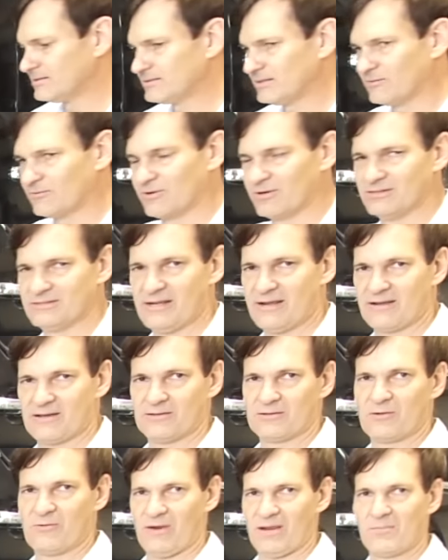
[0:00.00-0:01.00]
So we're going to take
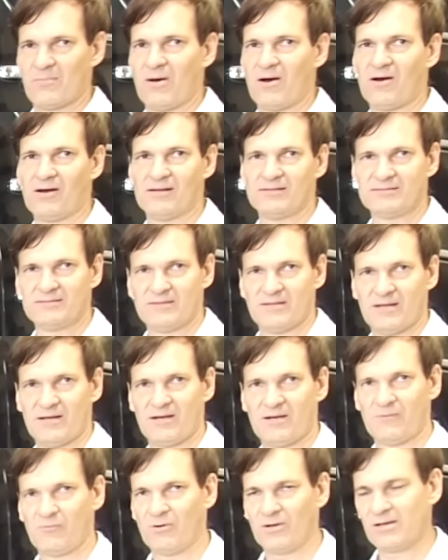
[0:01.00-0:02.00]
a quick pause, and
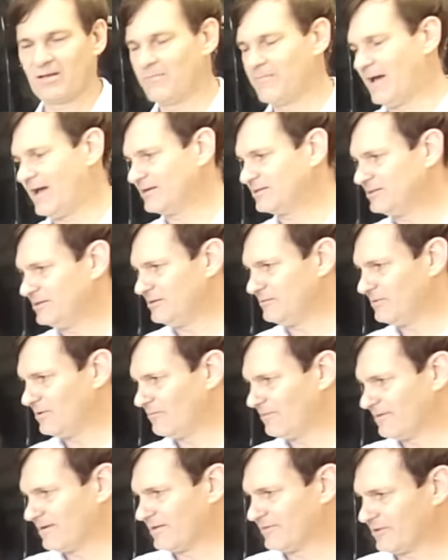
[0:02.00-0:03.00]
we'll come back to you
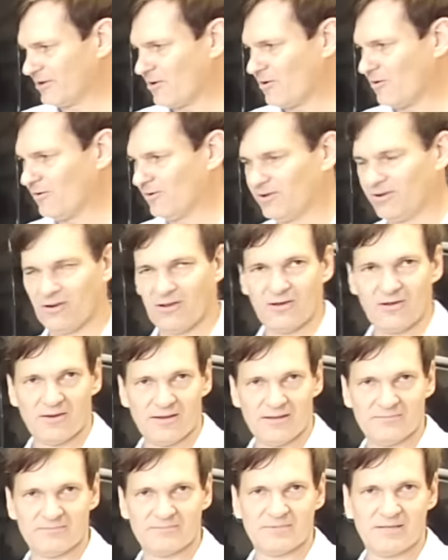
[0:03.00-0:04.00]
when we've got the coil
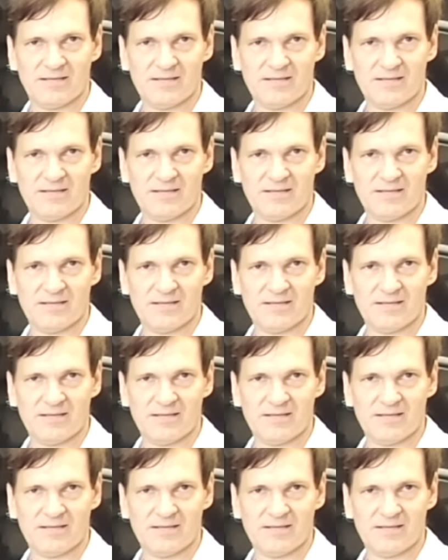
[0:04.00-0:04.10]
on and